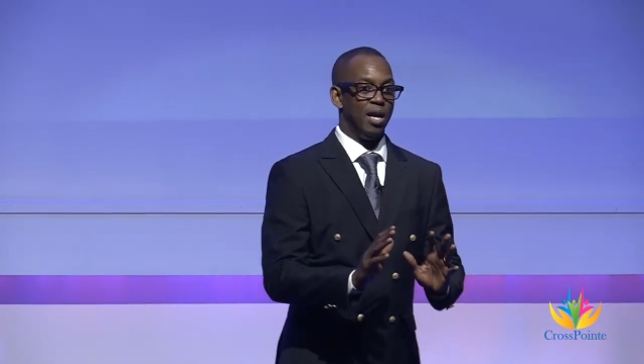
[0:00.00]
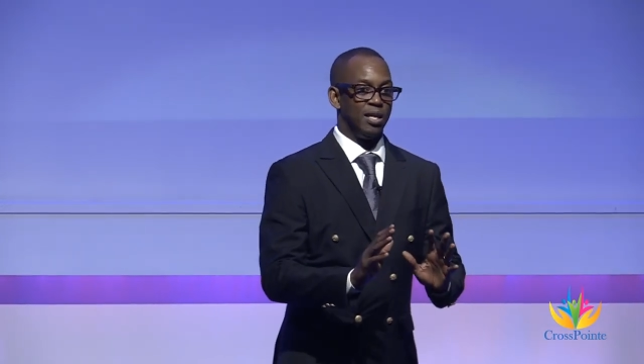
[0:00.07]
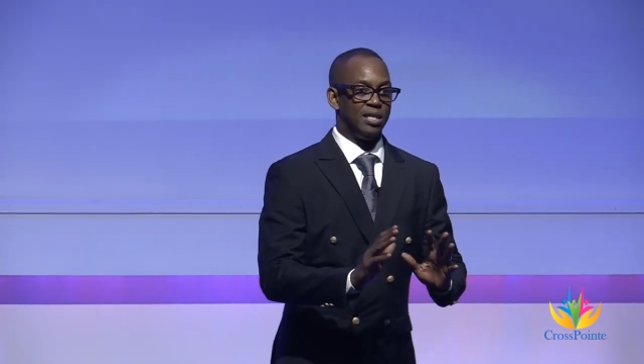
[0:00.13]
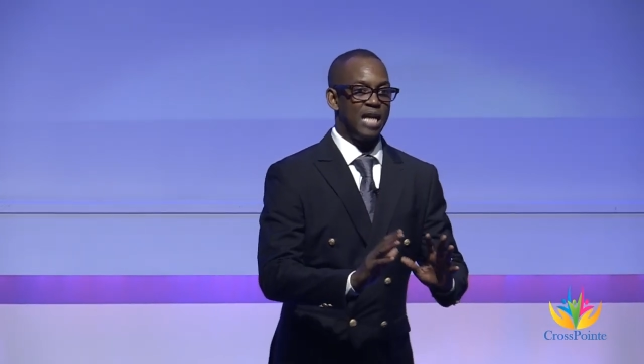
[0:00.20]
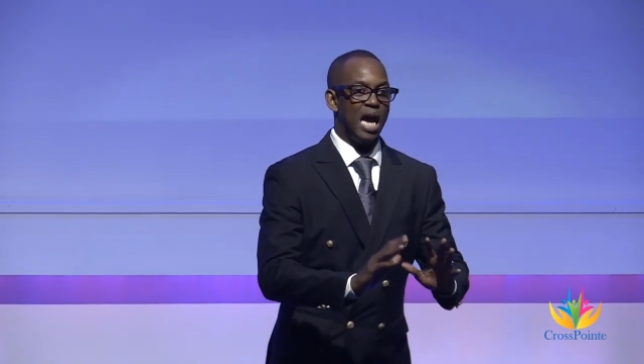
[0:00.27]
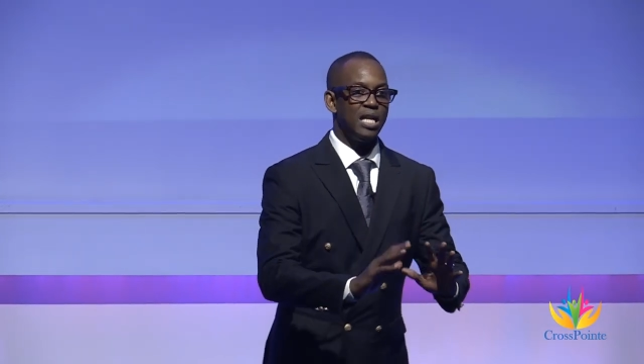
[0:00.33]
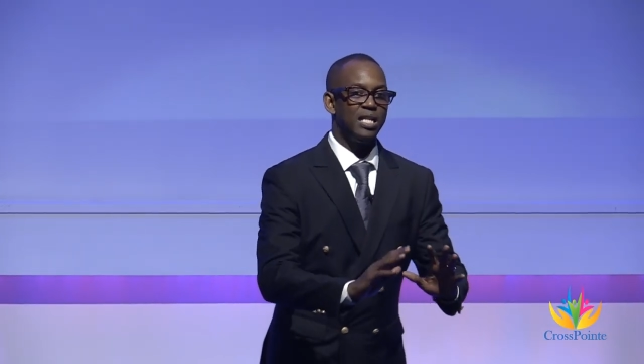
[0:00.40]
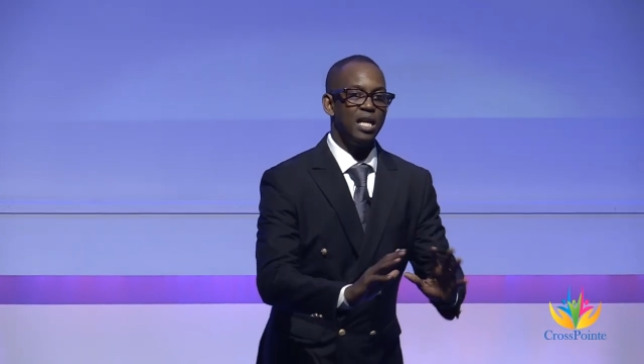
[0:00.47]

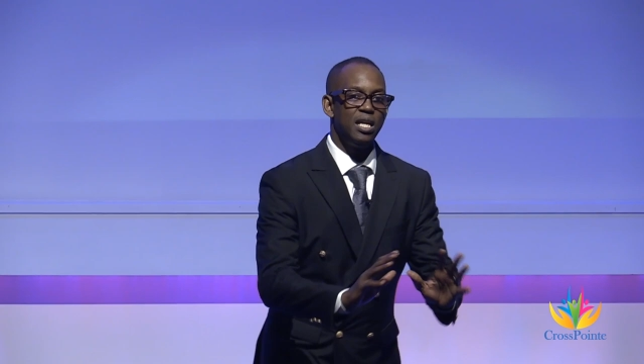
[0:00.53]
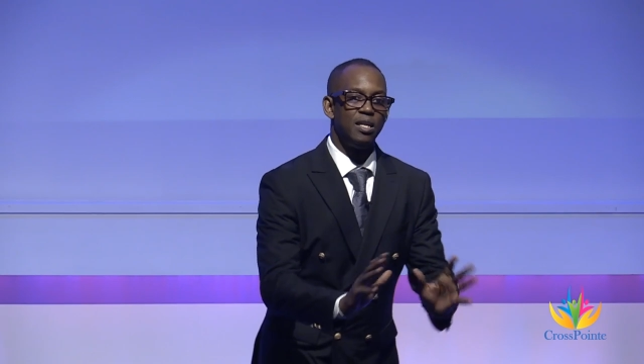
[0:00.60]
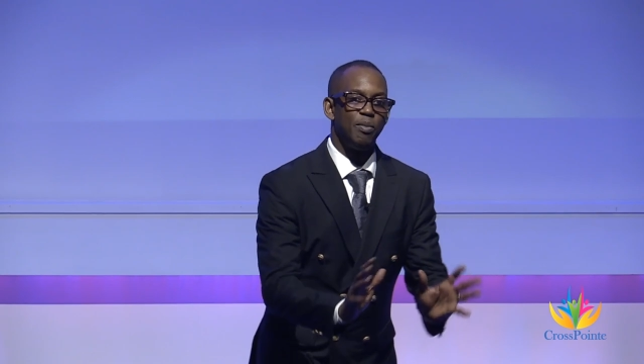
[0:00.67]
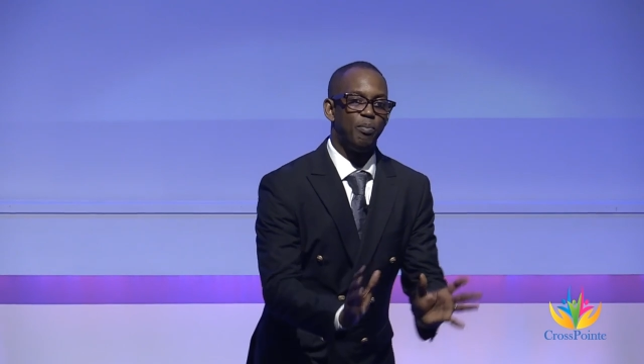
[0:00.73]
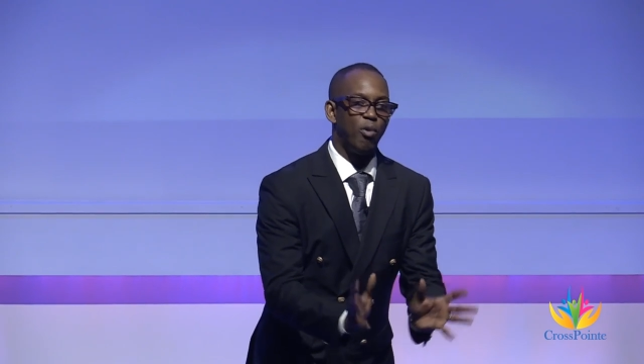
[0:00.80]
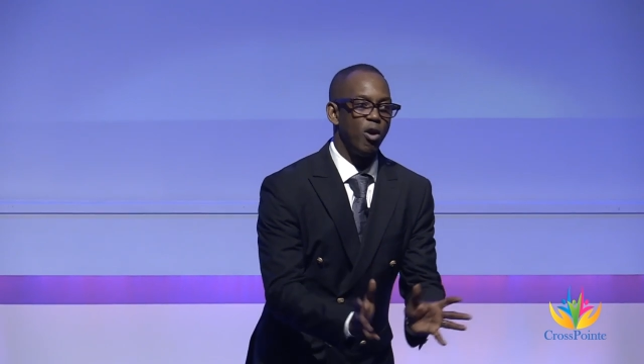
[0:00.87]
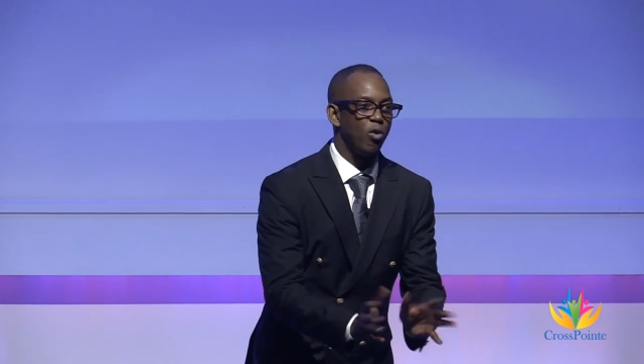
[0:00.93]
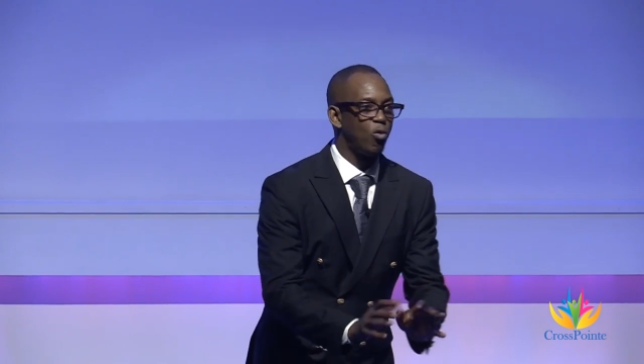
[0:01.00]
That day, the
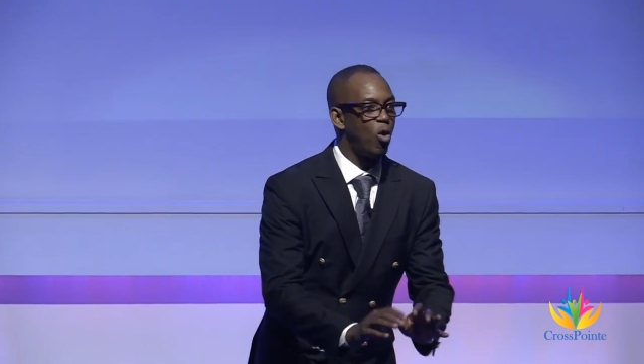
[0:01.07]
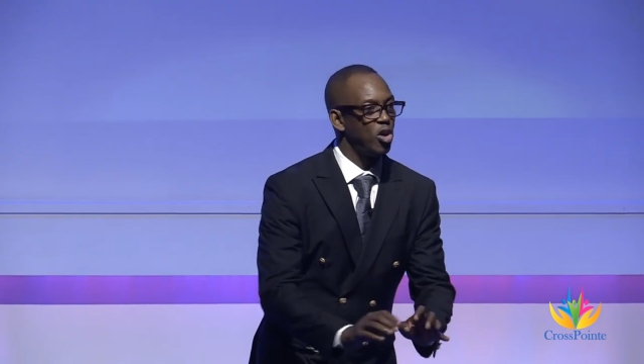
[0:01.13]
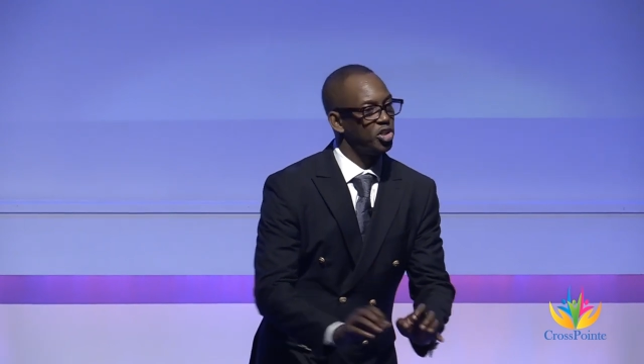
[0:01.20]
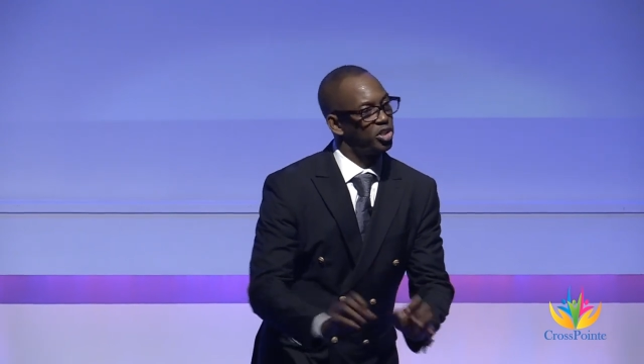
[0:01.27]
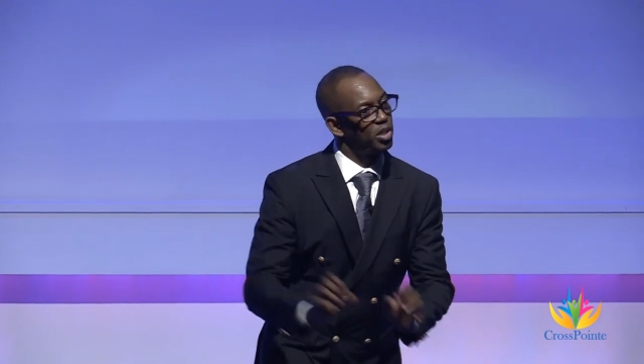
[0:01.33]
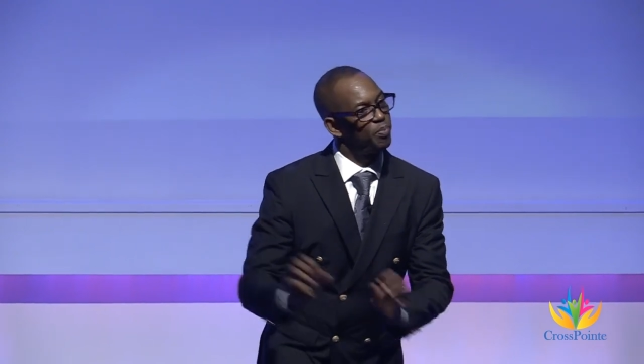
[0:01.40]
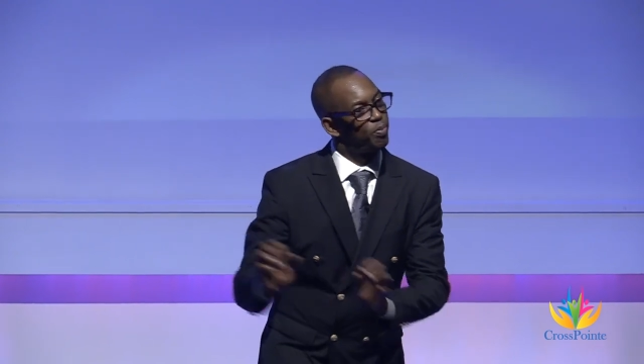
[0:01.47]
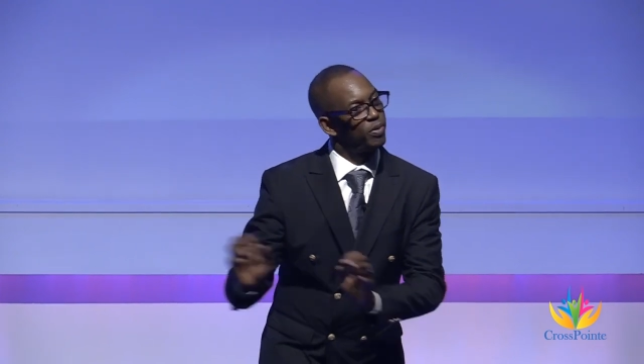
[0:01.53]
boy washed
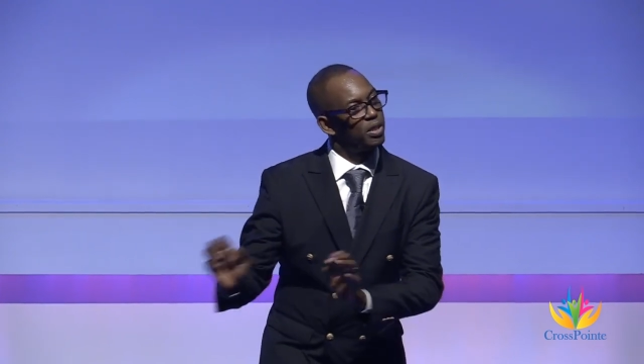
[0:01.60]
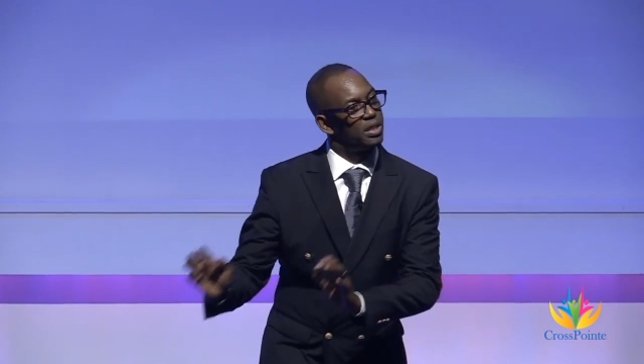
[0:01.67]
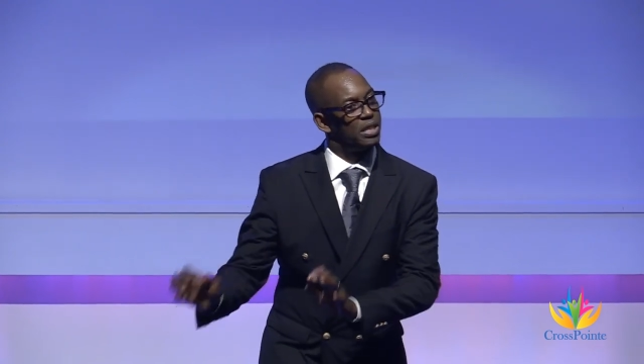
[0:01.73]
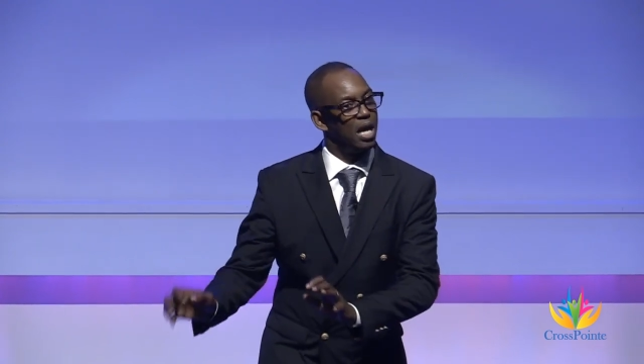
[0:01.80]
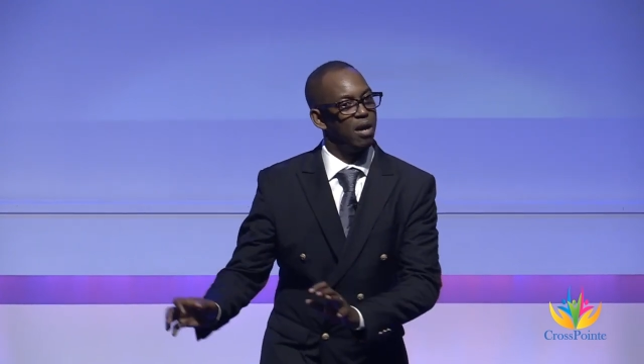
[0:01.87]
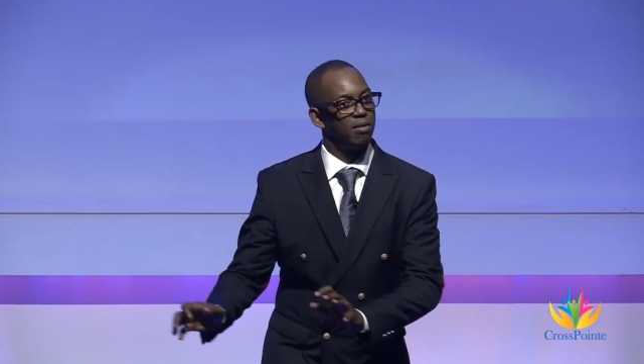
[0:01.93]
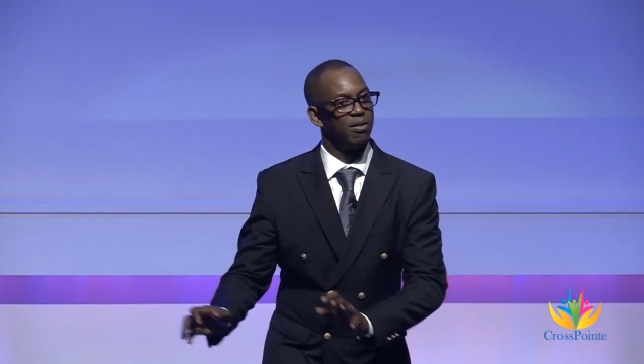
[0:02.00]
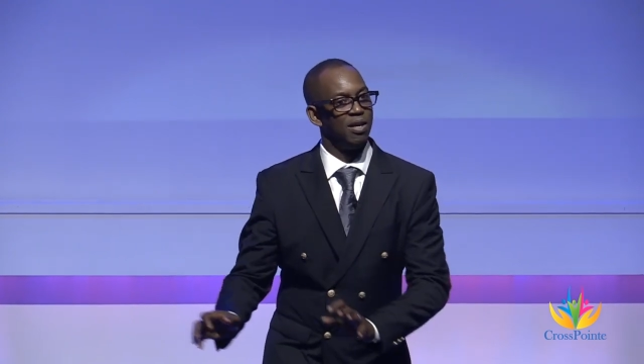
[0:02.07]
it, put it
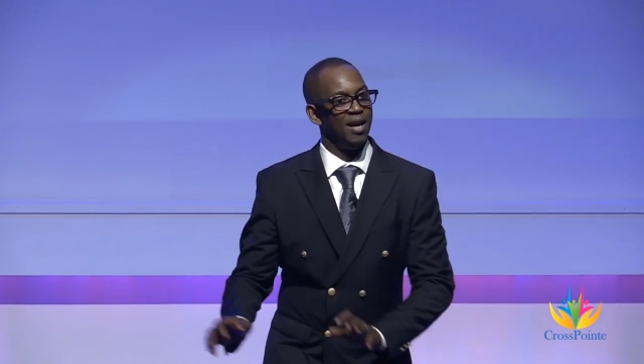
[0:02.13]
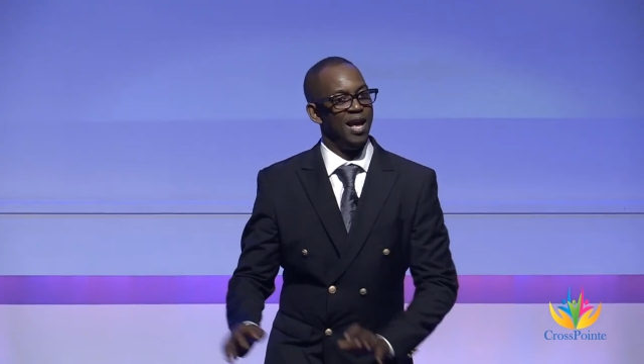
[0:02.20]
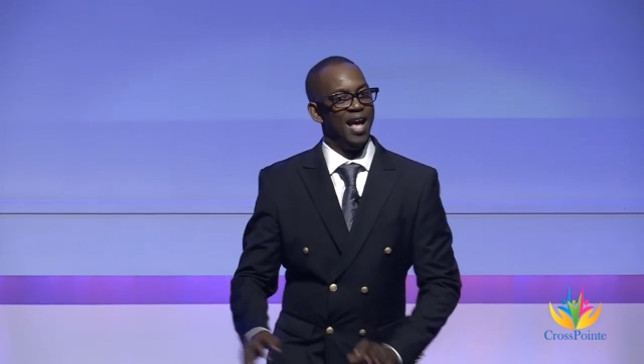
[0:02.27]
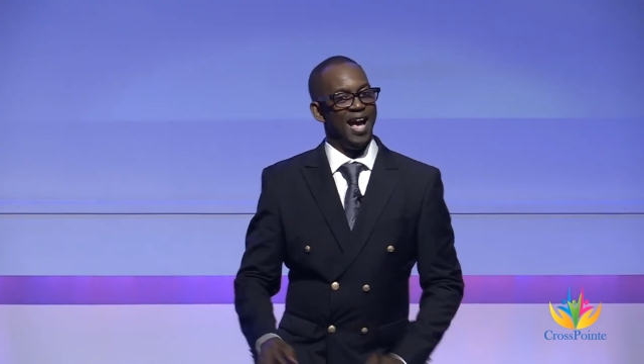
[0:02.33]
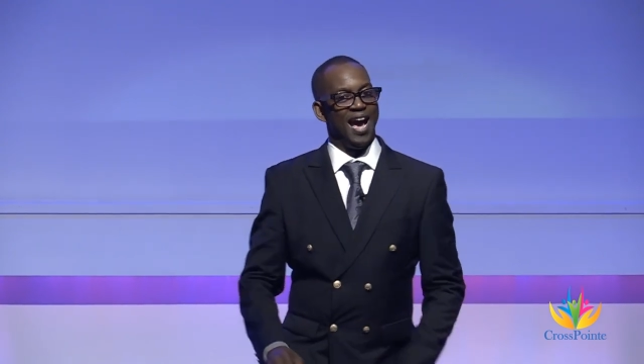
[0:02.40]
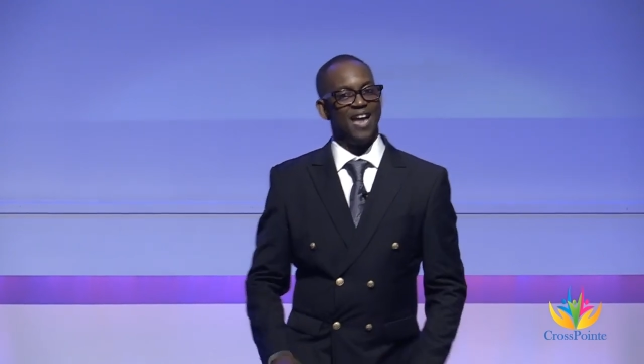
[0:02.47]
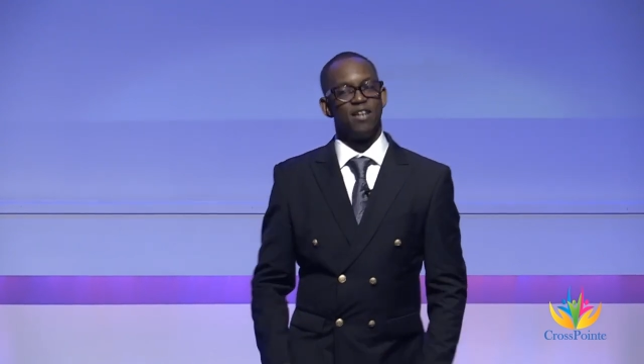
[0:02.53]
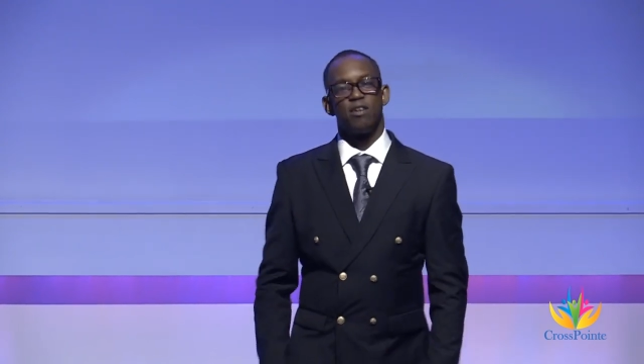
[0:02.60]
down,
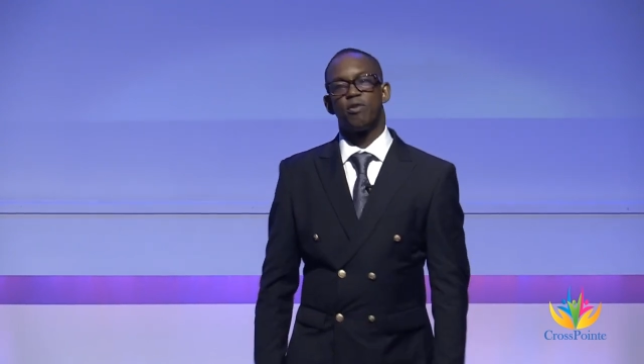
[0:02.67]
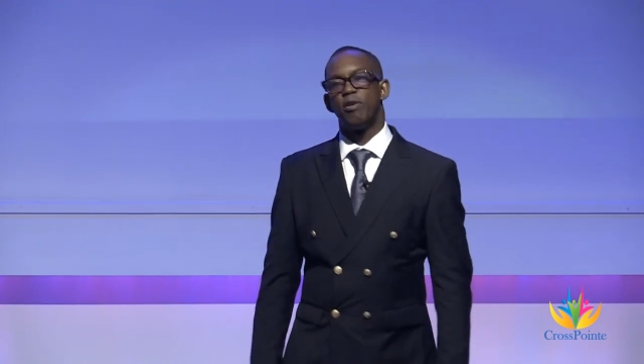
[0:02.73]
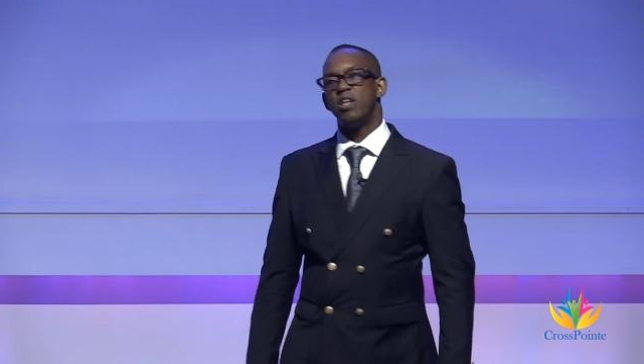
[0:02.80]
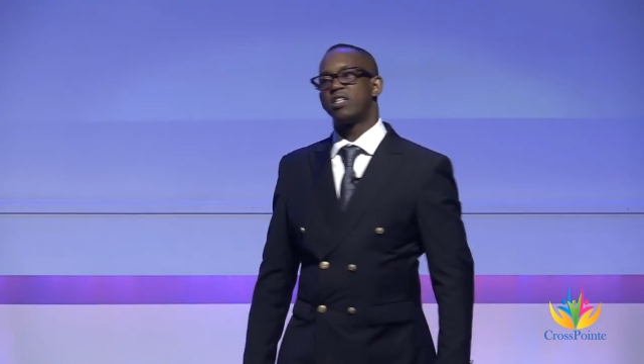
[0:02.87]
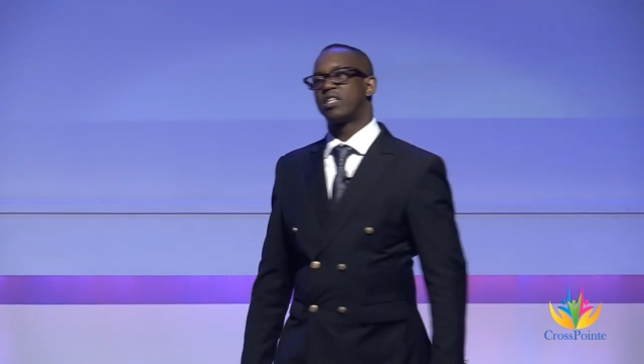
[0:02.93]
and grace